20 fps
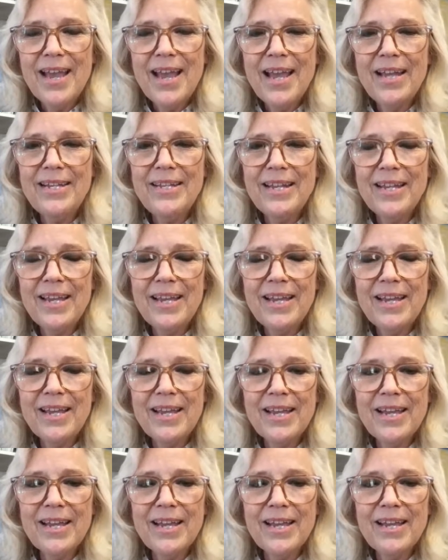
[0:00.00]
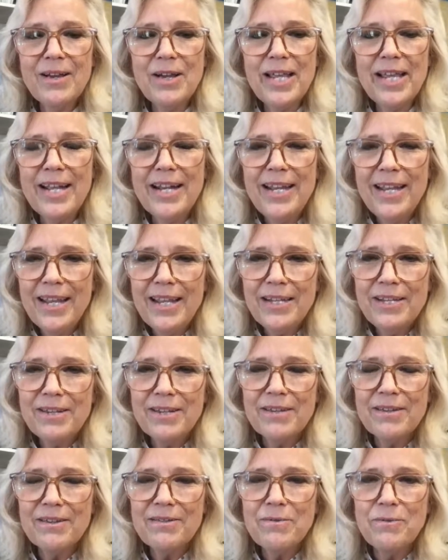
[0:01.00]
And in
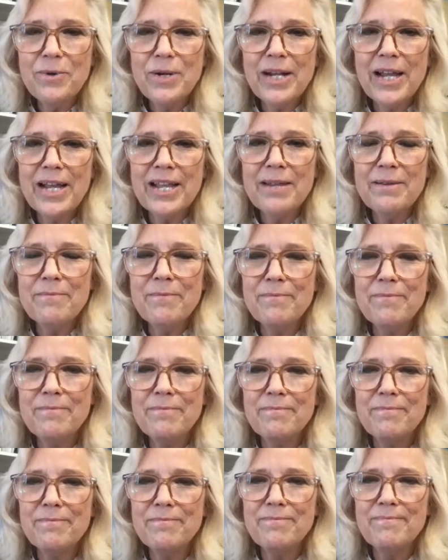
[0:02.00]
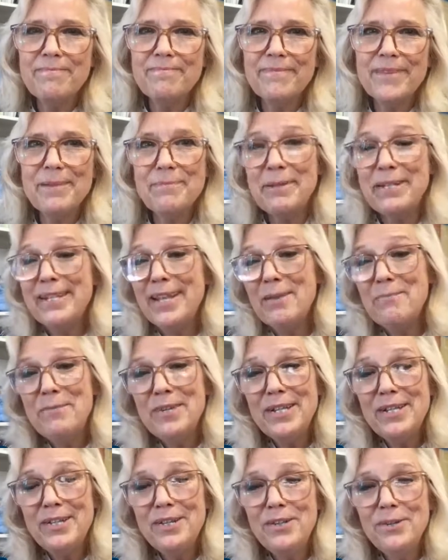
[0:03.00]
it, what I am
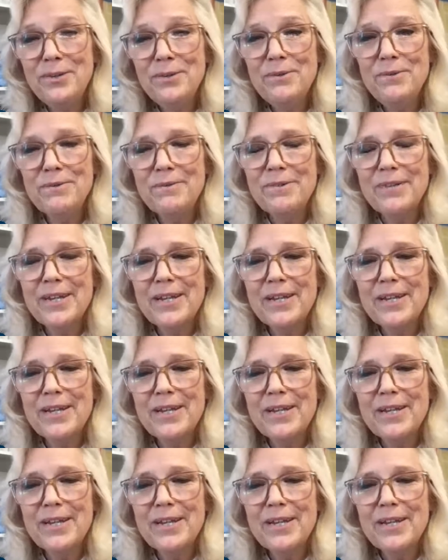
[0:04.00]
attempting to do